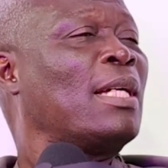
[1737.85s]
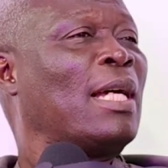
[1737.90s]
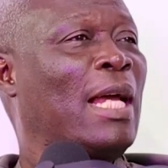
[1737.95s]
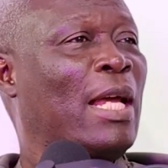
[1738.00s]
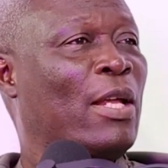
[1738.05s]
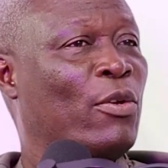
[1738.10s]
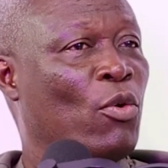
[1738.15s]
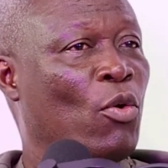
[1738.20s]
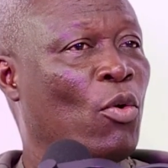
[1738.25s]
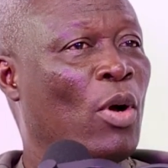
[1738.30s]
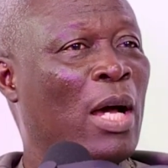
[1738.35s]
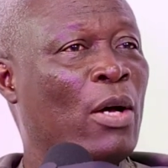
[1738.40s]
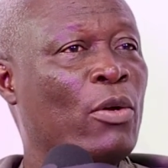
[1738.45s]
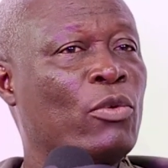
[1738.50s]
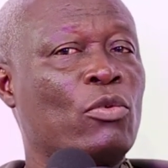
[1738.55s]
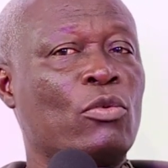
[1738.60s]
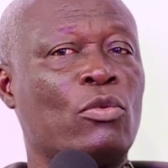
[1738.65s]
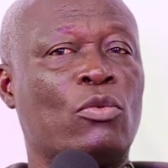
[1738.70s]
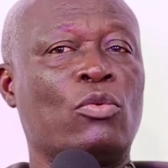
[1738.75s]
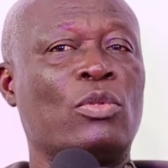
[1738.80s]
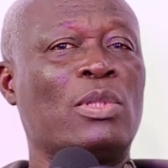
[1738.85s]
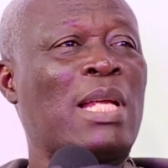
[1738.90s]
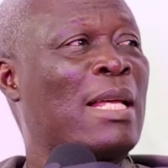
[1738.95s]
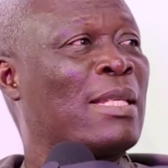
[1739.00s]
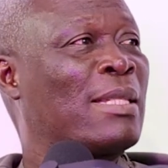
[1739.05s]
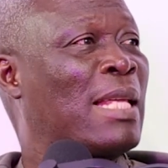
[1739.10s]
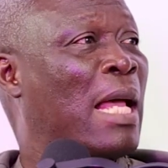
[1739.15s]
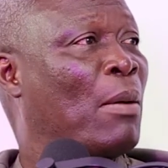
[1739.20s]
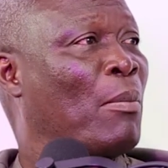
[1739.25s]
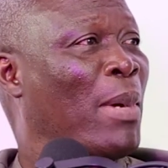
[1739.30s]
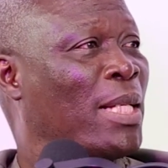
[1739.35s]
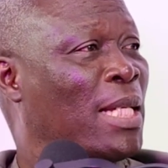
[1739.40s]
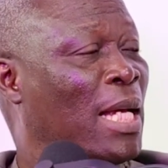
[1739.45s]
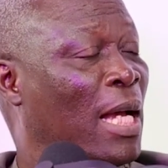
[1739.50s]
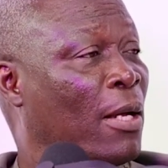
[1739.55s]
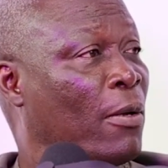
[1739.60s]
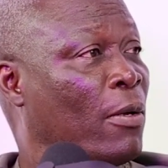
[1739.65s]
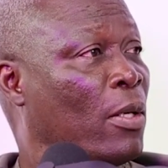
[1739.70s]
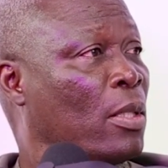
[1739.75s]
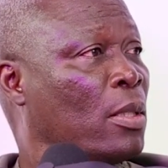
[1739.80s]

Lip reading: I know how to dance Agbaja.